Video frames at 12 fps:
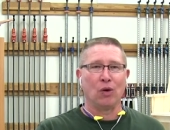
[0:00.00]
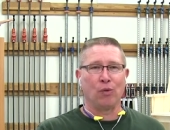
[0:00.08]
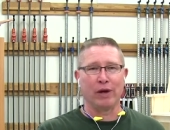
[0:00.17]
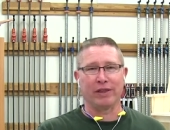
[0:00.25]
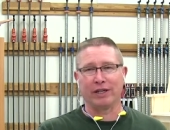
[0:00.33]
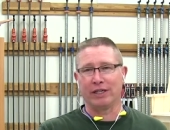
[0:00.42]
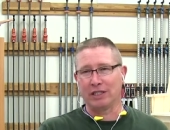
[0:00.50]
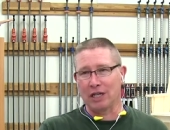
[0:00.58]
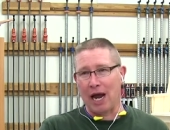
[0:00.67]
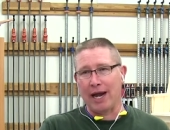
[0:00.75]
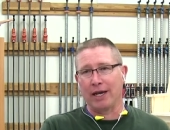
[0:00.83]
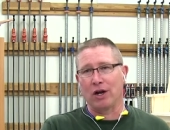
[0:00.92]
with the
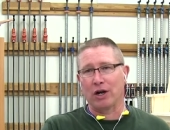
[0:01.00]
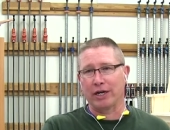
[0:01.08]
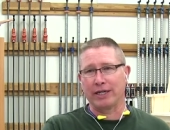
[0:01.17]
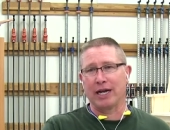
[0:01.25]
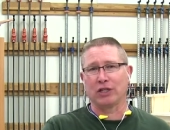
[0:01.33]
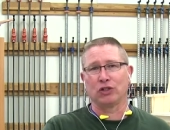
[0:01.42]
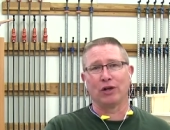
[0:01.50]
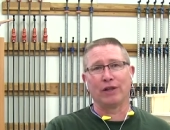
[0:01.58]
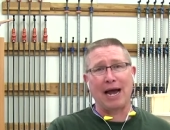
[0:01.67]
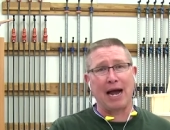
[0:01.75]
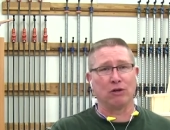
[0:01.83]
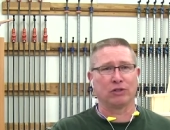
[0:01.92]
design and architecture of
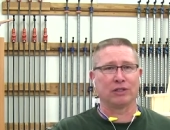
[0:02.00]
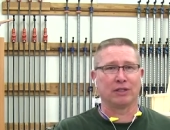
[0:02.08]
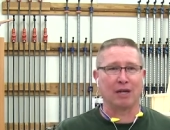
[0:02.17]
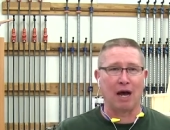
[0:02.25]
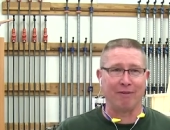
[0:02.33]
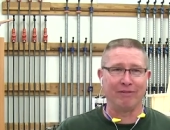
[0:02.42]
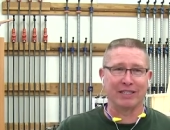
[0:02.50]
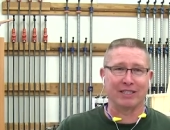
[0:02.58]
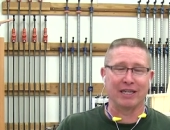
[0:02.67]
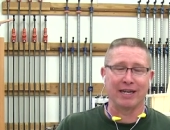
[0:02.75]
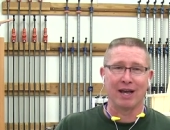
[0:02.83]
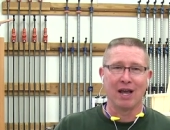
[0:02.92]
the house,
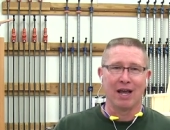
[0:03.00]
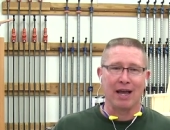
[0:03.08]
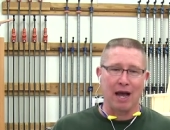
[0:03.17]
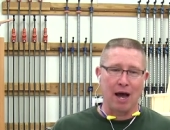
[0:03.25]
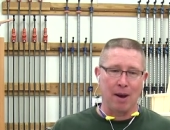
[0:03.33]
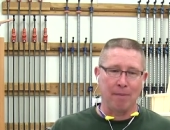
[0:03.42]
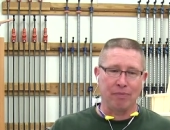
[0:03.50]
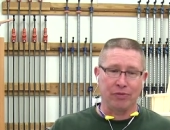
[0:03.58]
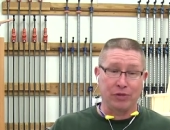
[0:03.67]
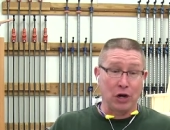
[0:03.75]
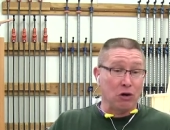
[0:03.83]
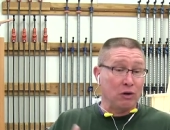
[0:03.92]
obviously. Um,
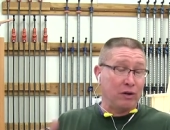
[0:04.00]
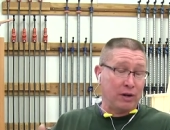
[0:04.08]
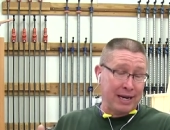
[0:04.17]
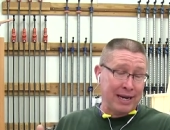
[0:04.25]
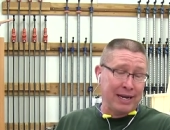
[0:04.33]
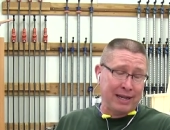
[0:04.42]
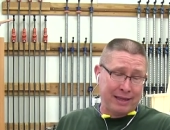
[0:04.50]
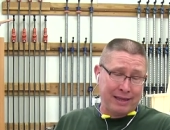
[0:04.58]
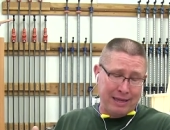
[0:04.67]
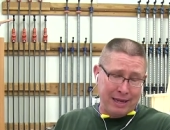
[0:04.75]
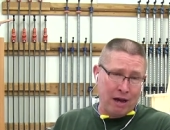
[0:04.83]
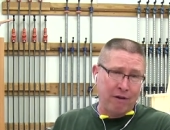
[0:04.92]
they're in a,
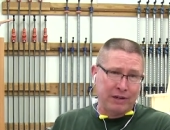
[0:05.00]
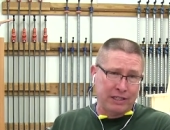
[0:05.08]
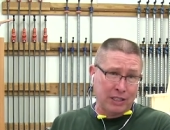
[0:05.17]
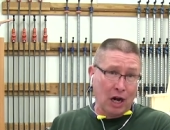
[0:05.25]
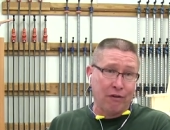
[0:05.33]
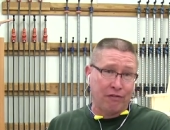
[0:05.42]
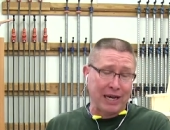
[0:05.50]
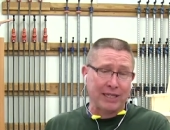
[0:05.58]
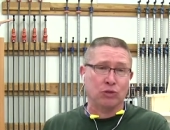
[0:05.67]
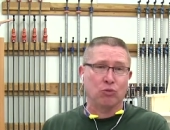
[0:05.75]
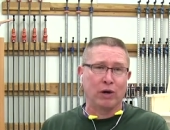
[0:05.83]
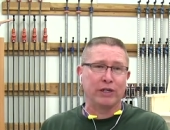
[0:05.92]
of itself,
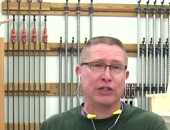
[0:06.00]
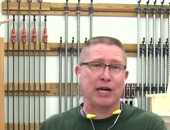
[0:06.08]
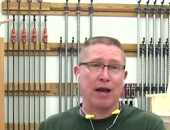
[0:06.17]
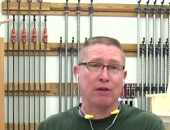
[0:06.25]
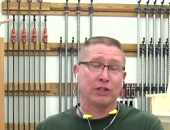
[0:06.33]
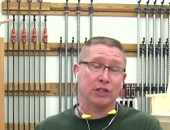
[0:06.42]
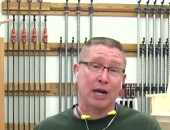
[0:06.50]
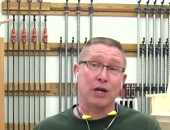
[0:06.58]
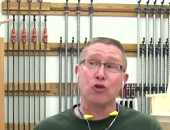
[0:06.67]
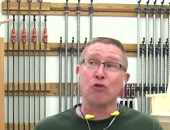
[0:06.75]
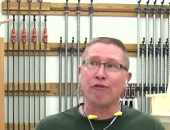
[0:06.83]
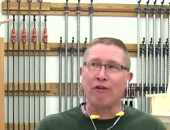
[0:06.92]
that's one challenge, and I
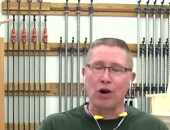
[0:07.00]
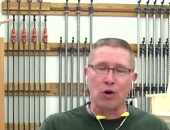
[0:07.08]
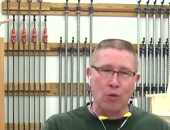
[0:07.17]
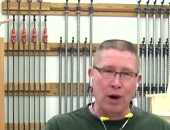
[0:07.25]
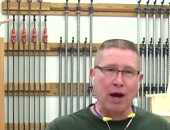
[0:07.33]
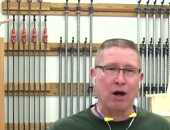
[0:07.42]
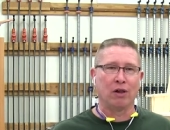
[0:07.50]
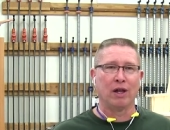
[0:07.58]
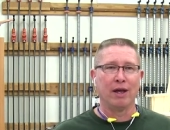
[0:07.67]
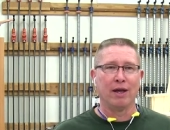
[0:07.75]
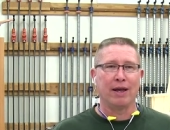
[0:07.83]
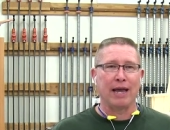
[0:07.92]
do very well
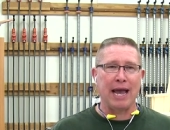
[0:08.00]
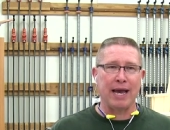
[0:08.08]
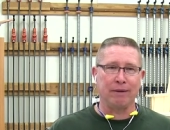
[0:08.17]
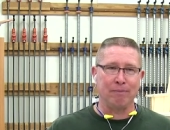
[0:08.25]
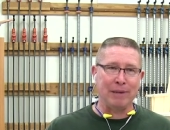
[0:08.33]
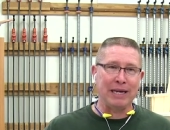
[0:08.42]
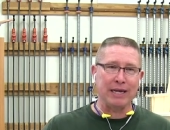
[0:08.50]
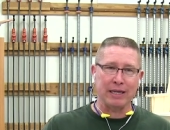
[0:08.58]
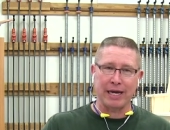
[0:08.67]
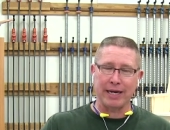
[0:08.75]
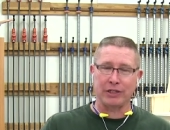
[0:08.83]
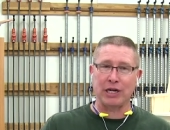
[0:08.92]
at meeting
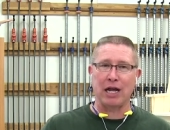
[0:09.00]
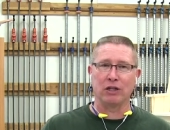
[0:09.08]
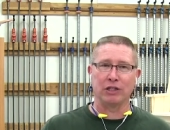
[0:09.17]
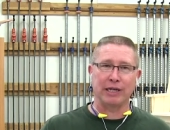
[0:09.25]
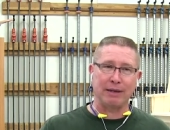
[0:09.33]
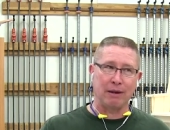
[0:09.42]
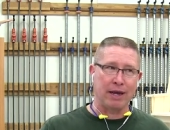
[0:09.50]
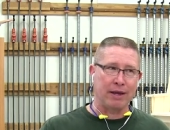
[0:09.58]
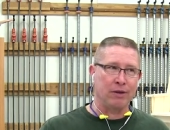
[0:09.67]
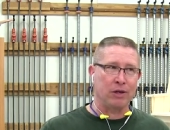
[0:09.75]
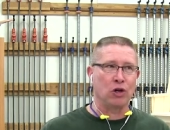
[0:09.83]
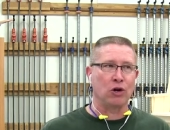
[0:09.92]
that challenge.
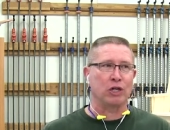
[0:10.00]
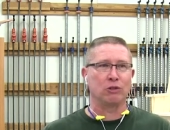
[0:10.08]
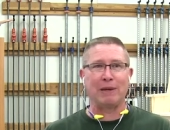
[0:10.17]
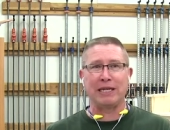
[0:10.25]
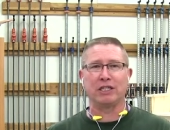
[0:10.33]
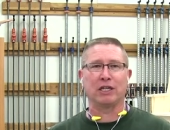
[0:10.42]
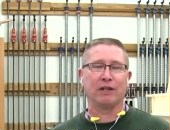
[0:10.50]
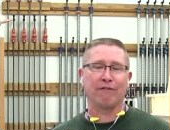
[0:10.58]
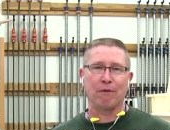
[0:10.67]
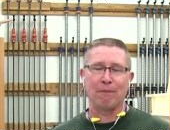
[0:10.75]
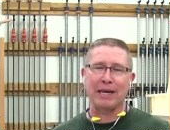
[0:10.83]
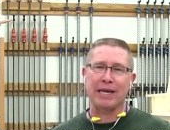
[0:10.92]
You know, because basically
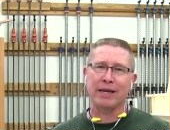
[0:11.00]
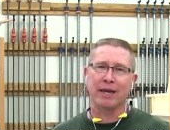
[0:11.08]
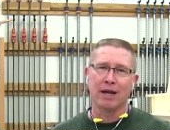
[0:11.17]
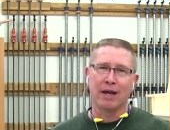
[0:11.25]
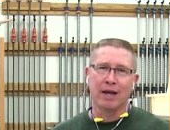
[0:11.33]
for me,